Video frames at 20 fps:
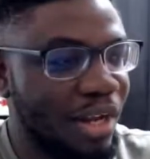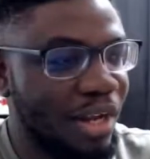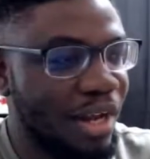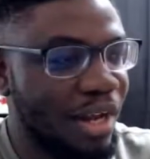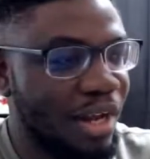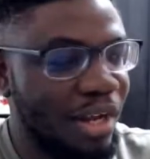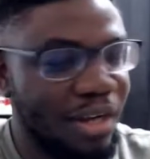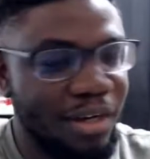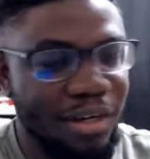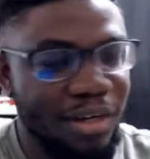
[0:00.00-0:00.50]

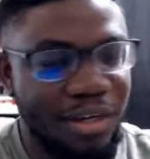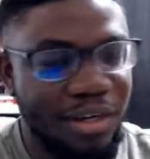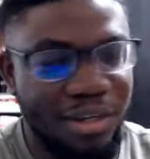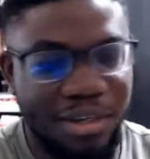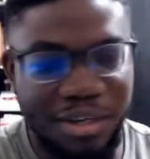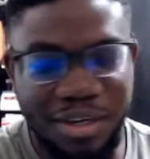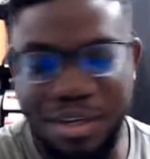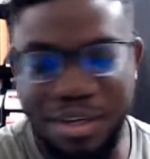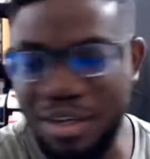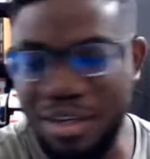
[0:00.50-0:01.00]
and
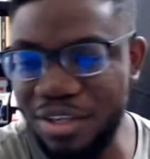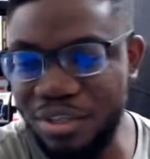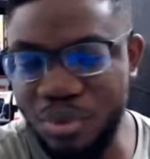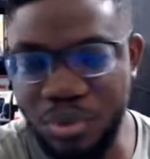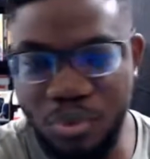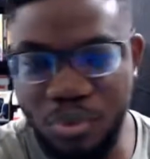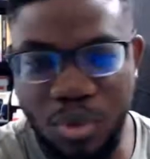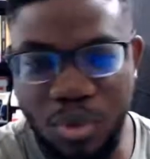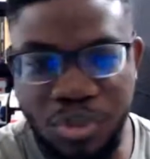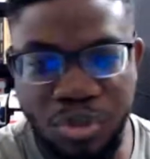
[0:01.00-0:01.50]
she was
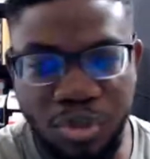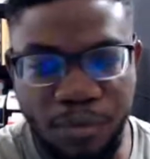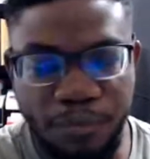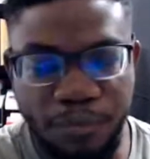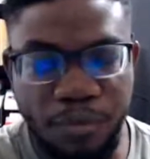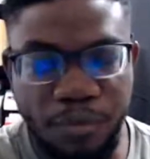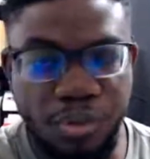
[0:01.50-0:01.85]
watching on the phone.